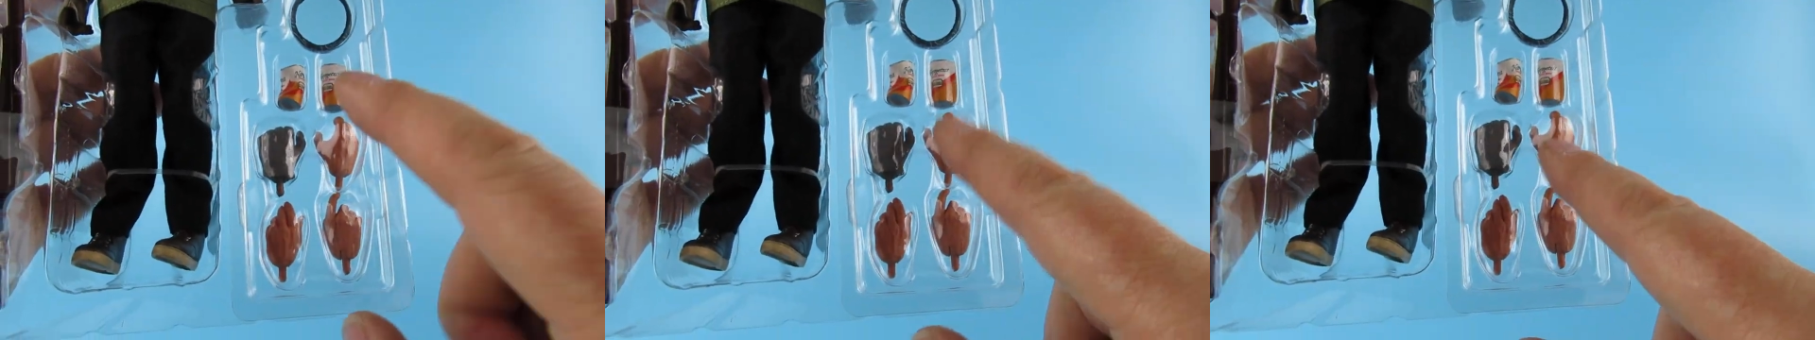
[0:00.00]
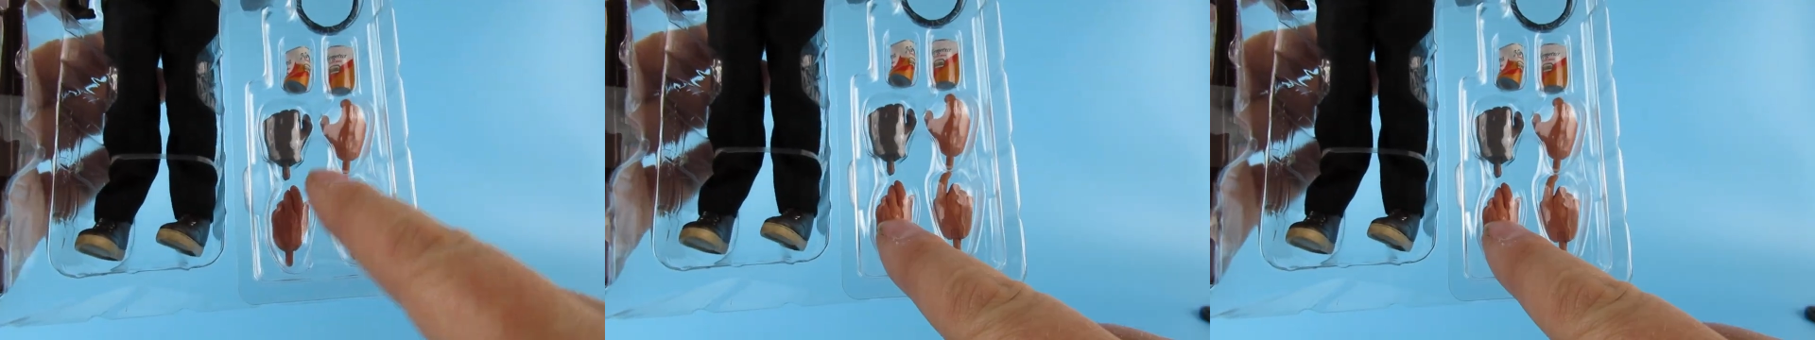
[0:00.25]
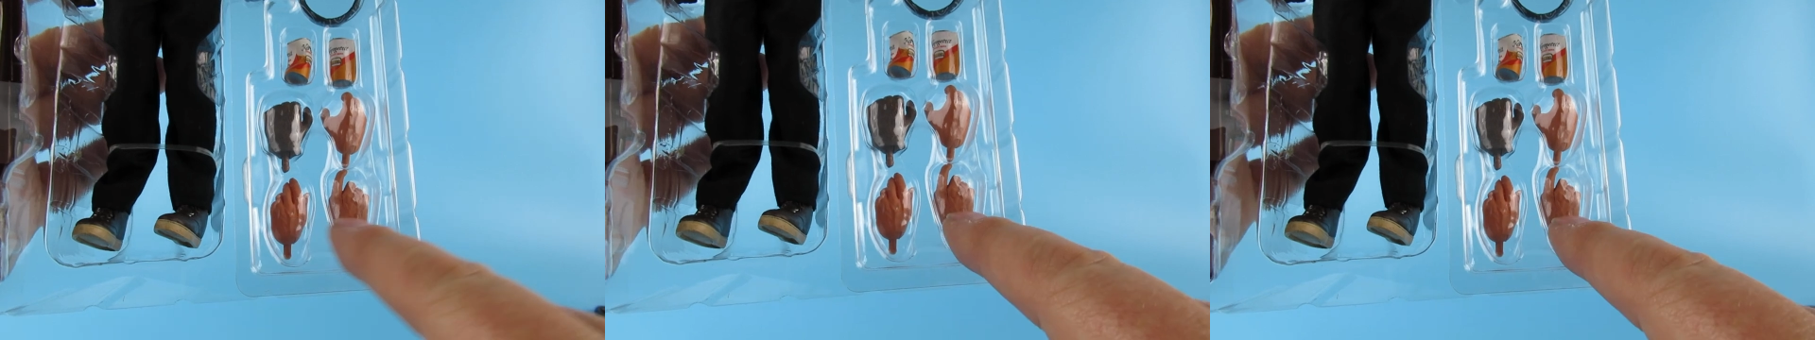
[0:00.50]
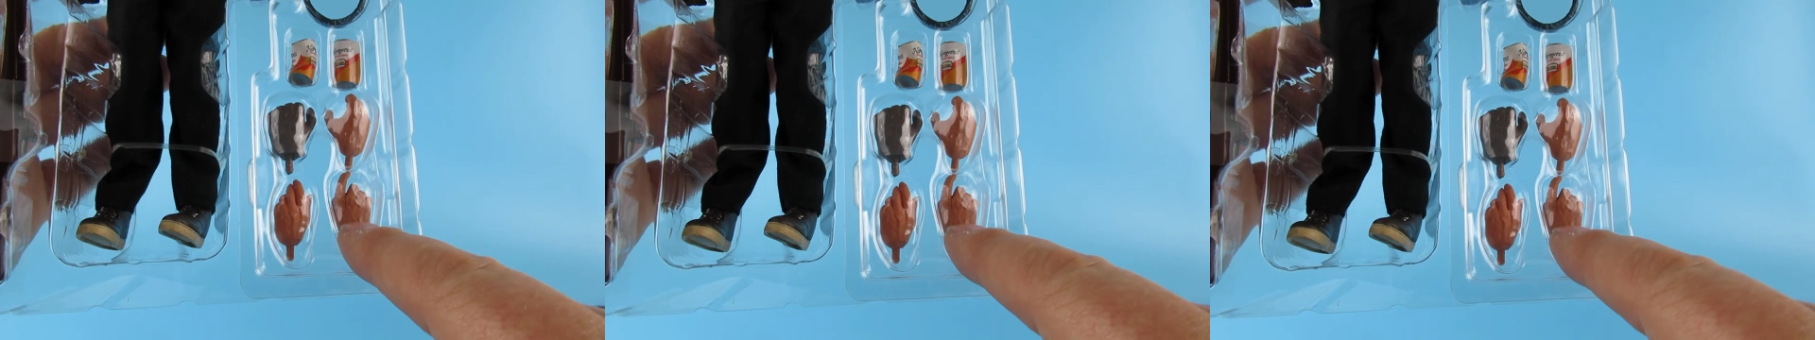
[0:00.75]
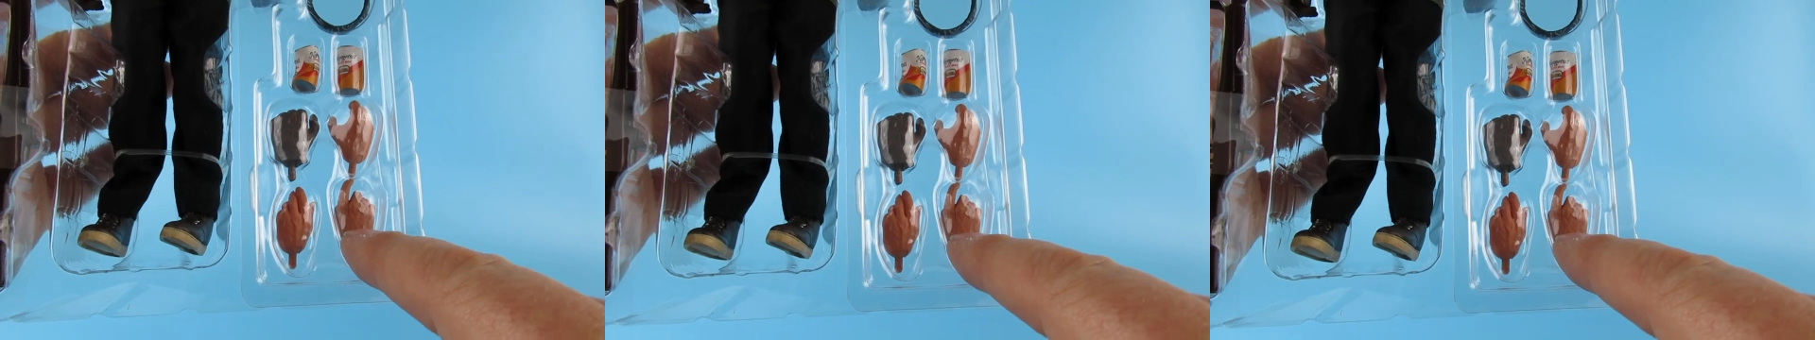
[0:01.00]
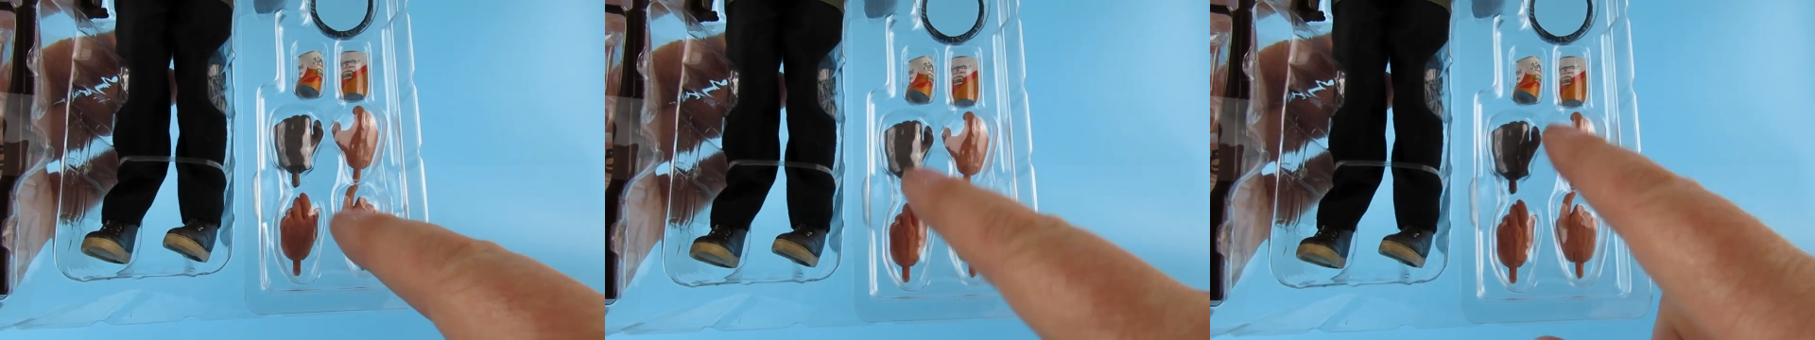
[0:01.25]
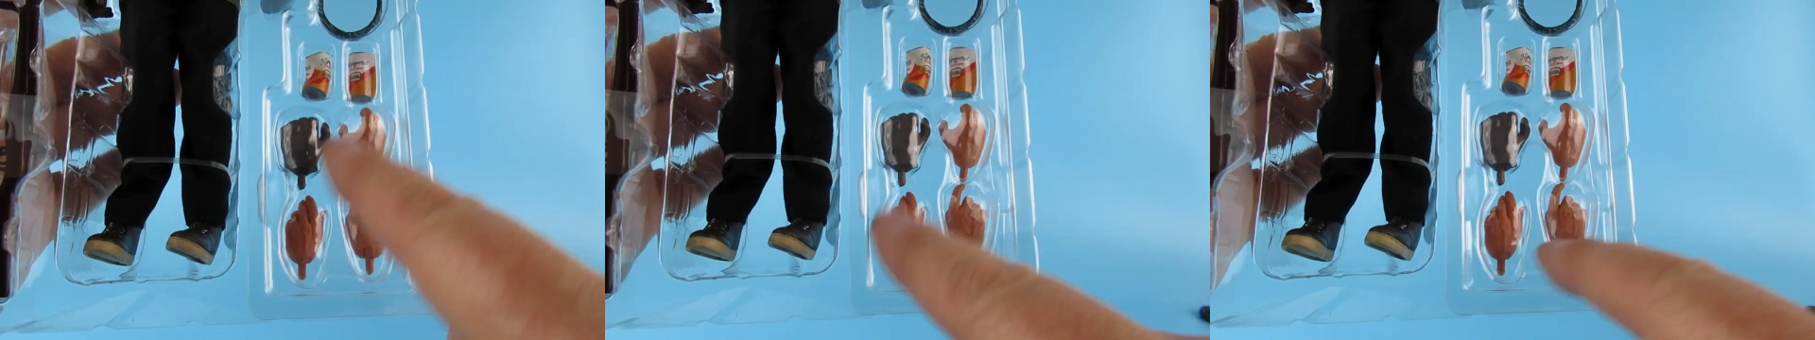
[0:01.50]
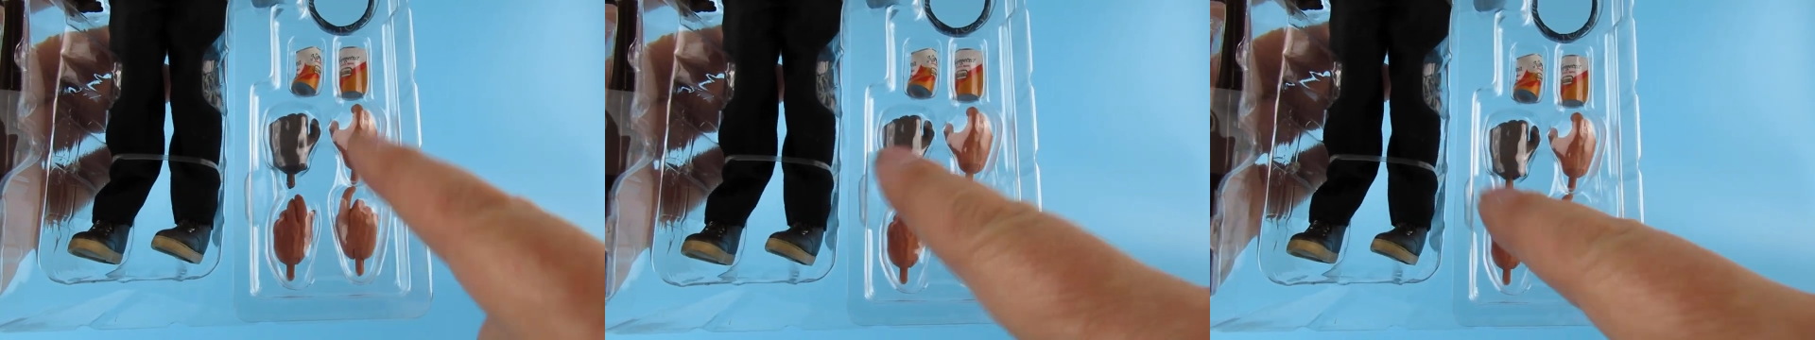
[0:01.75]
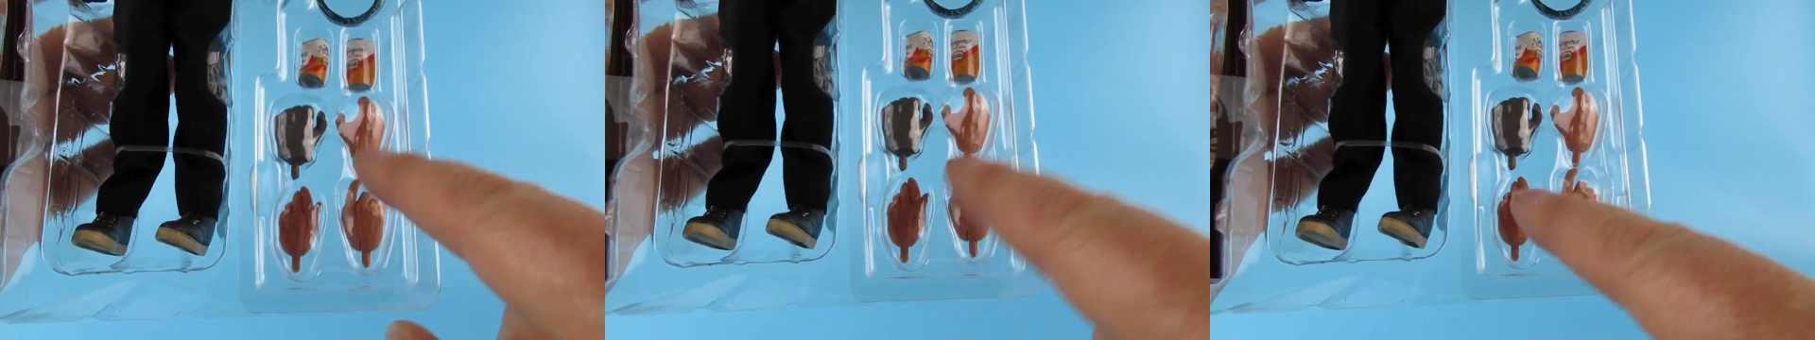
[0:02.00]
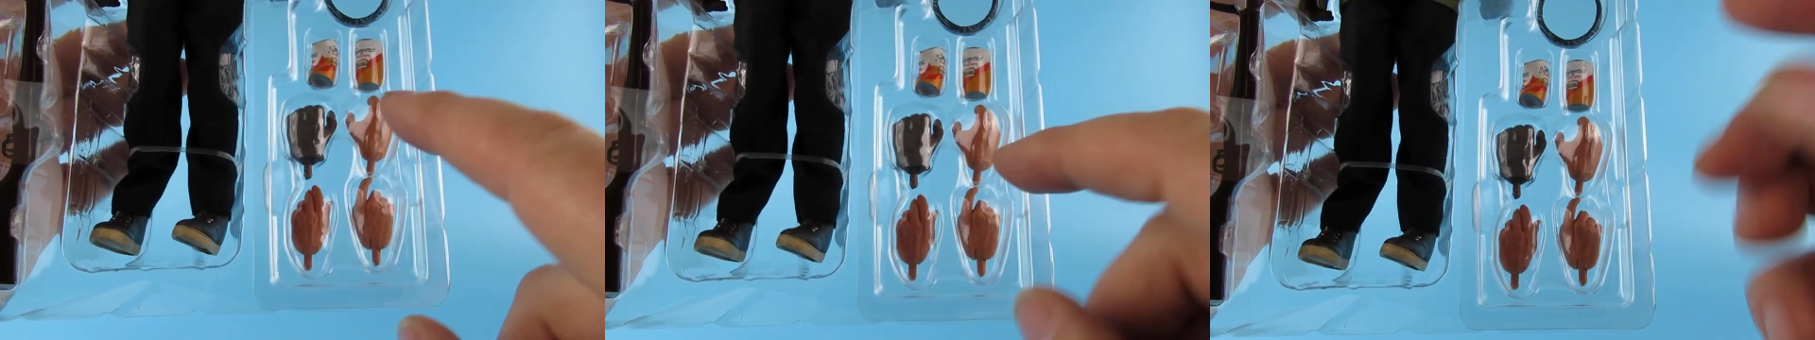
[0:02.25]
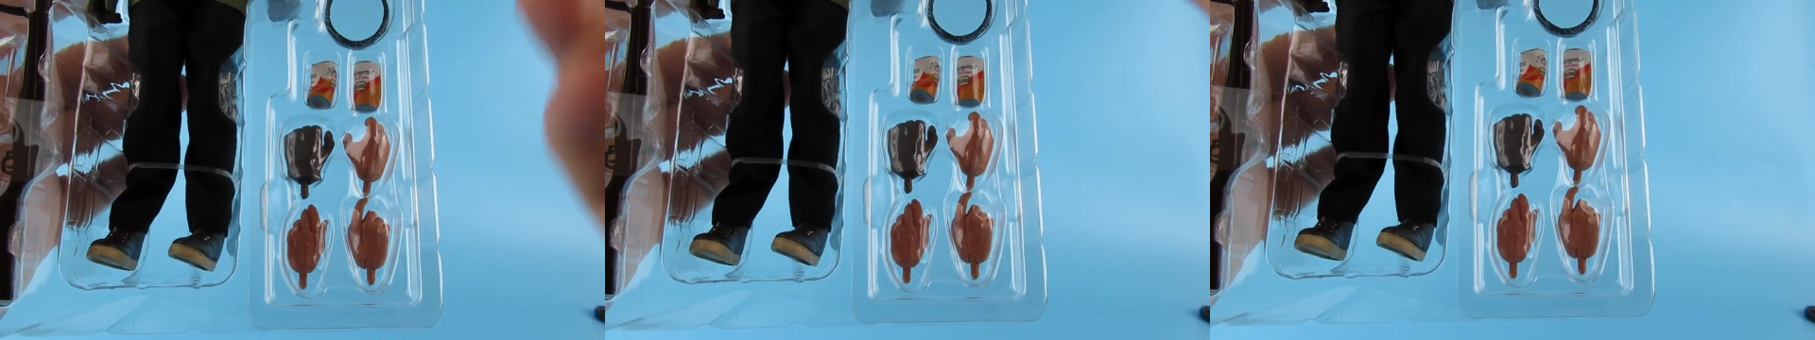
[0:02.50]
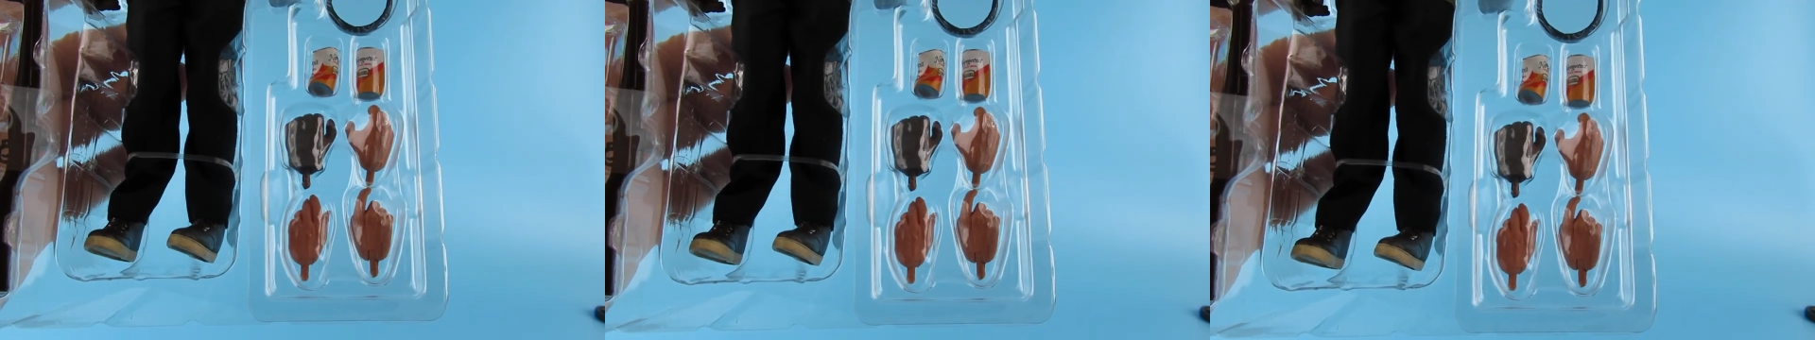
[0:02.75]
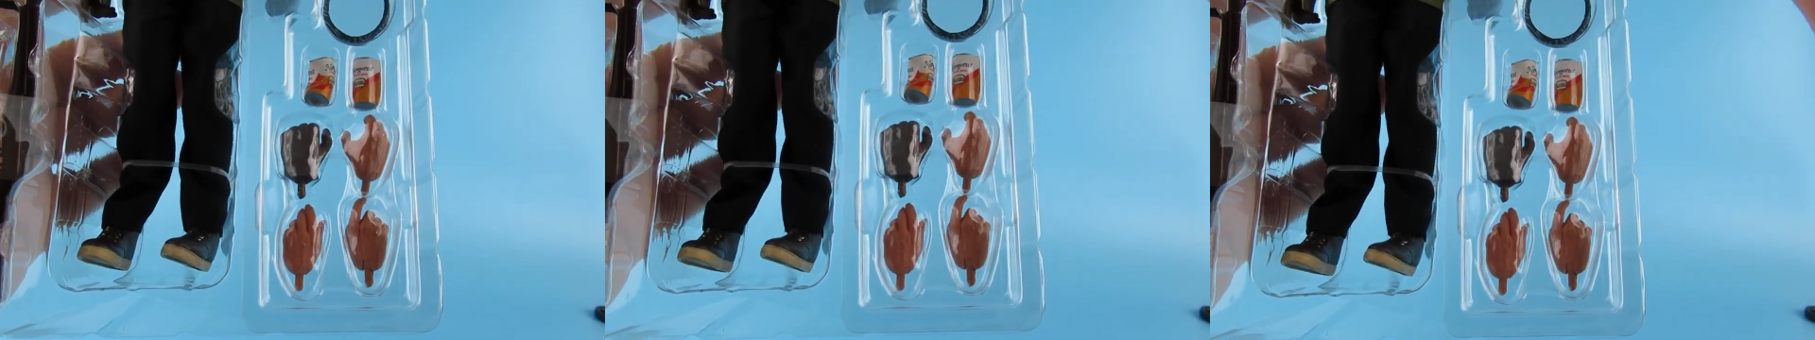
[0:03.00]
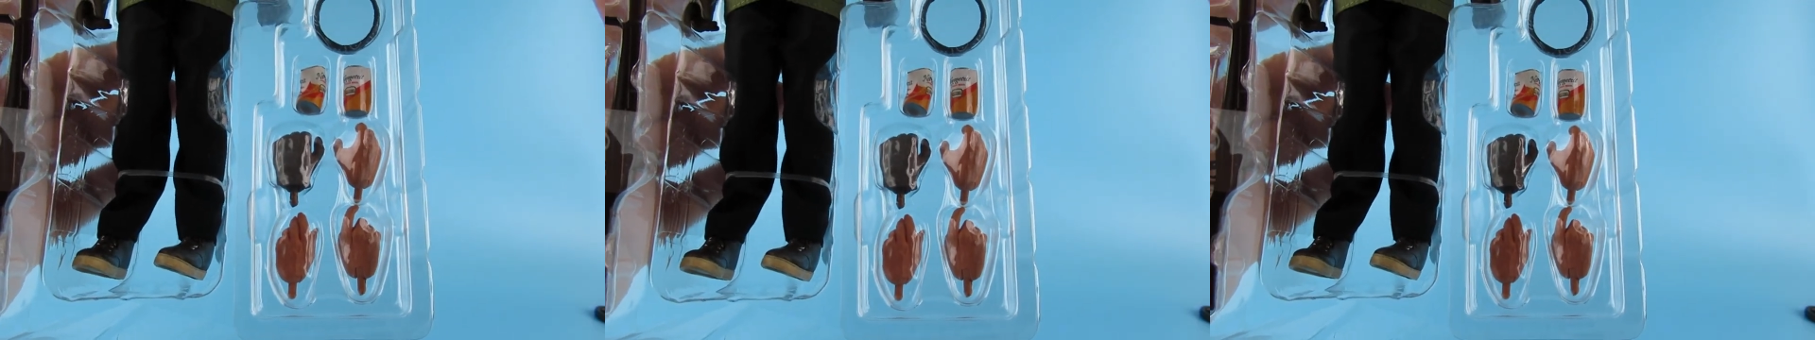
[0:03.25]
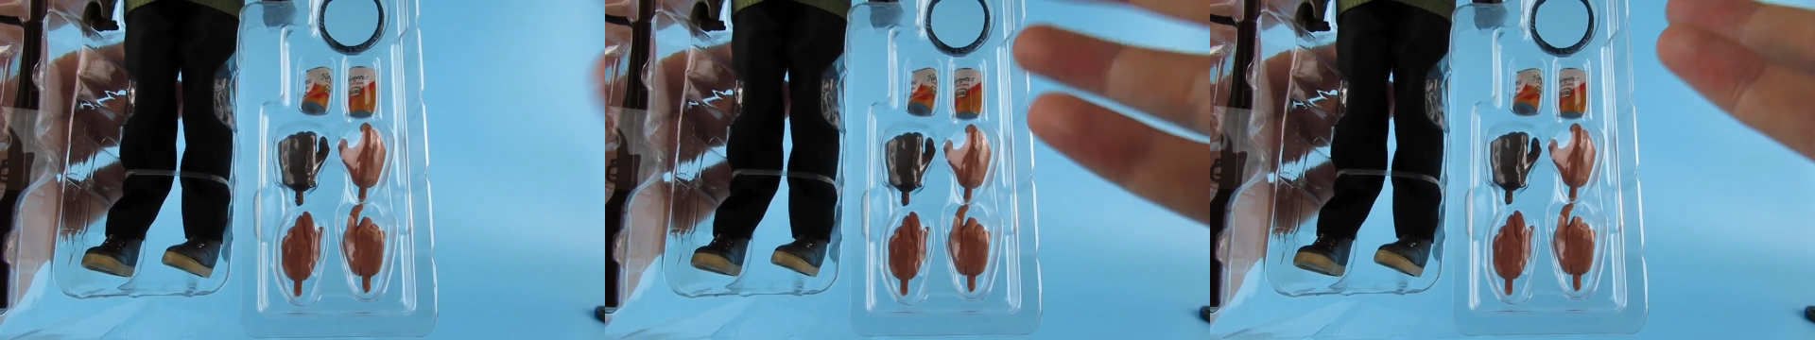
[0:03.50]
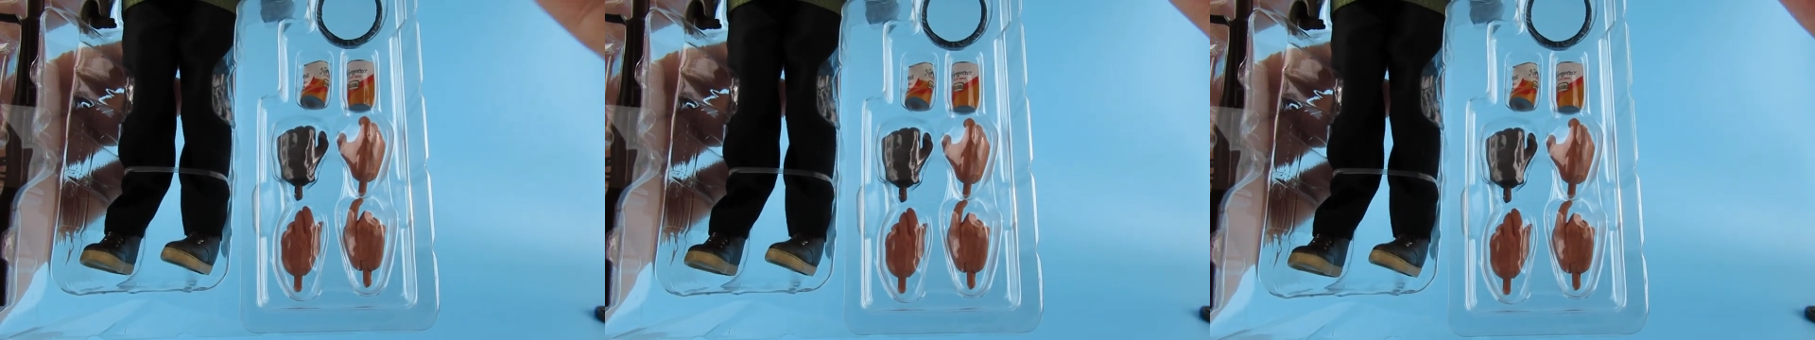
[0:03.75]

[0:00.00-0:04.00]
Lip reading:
Nobody's mouth can be seen.